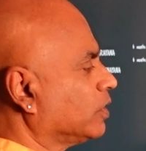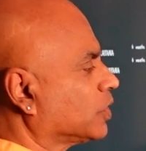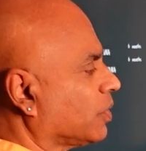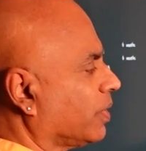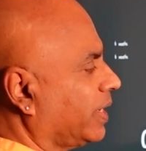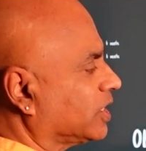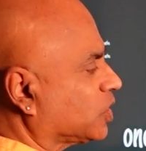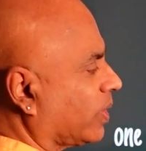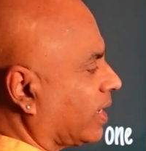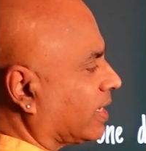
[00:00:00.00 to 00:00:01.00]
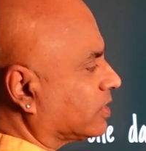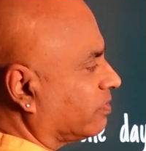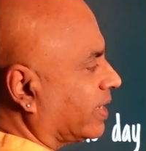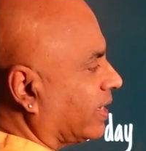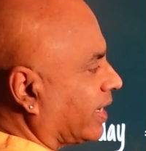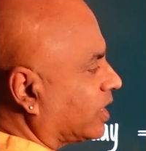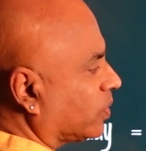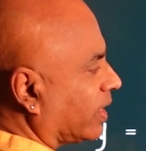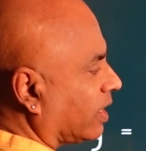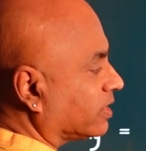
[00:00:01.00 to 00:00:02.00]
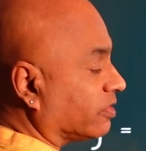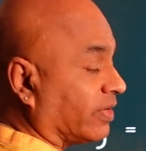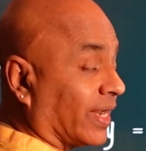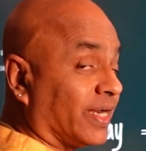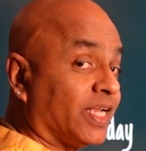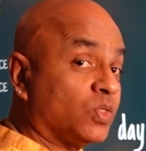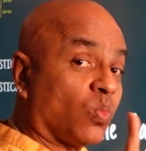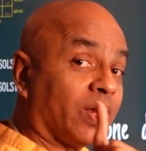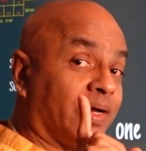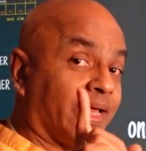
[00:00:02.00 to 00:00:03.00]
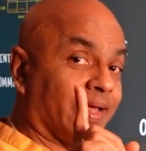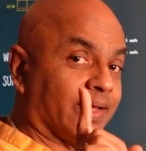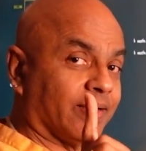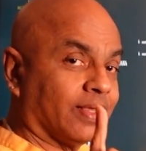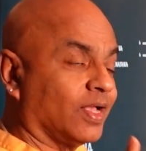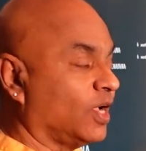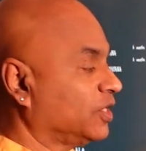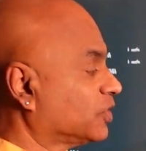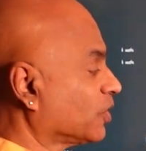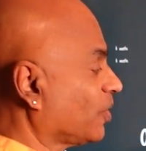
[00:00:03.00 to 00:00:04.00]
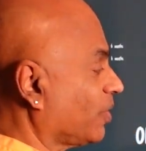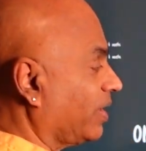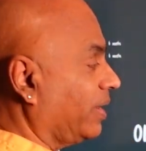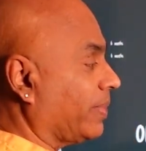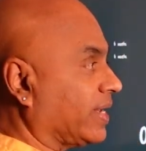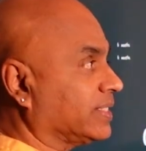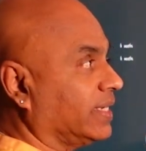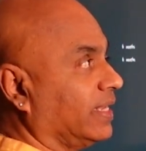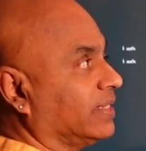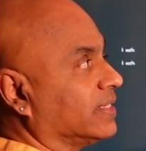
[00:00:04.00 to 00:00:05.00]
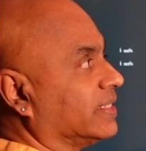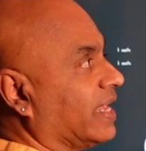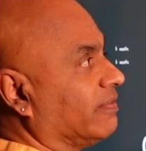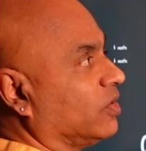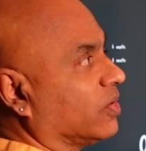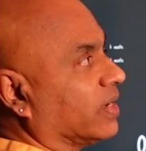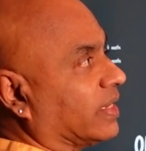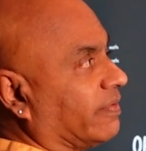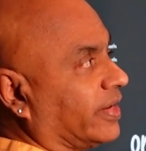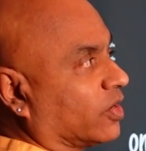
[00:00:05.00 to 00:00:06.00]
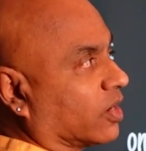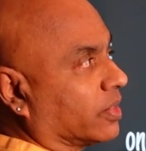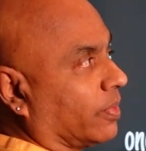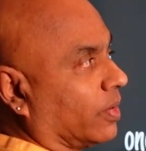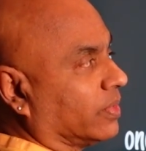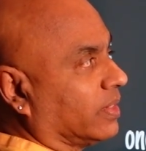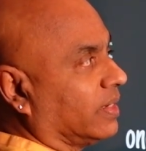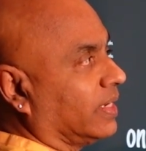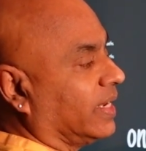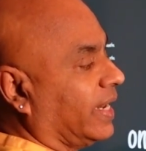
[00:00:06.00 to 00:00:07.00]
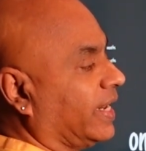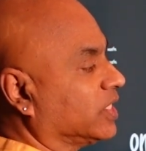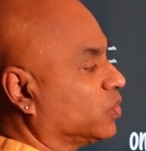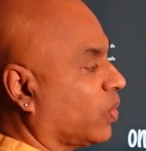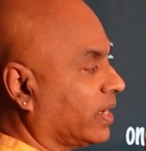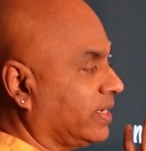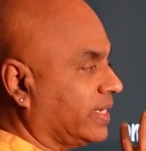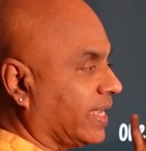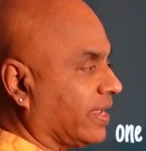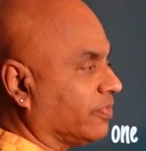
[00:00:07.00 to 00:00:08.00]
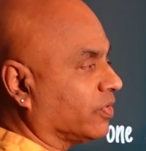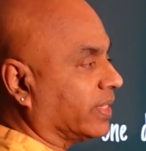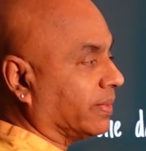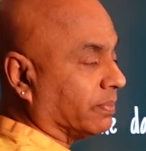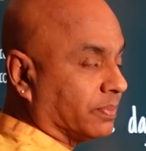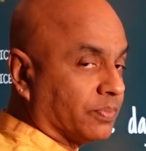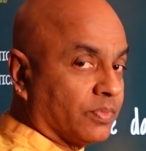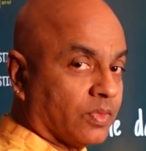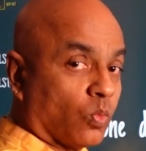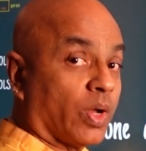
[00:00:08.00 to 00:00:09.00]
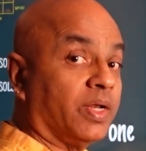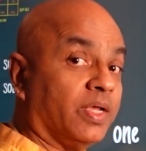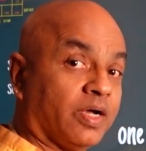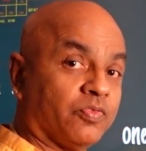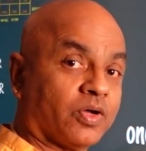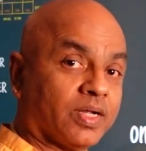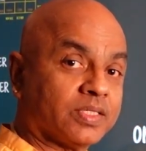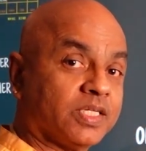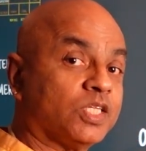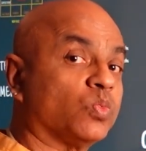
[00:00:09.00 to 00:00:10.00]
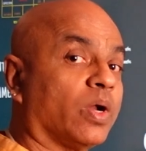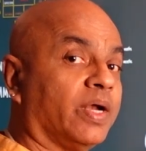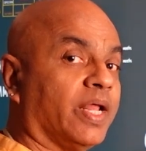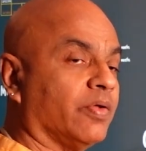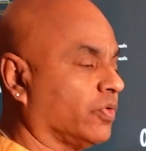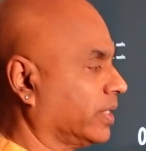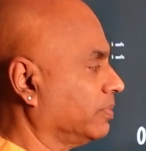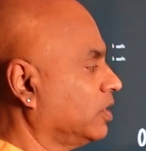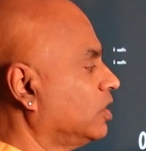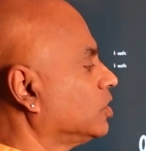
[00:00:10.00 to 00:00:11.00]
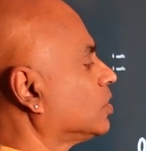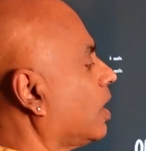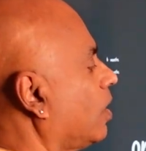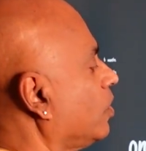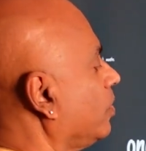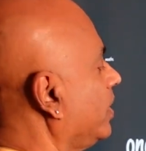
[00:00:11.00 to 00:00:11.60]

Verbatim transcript: So it is twelve hours of daylight, twelve hours of night is one day. So imagine in this Devaloka that we talked about, it is one day for them. One year for us is one day for them. So how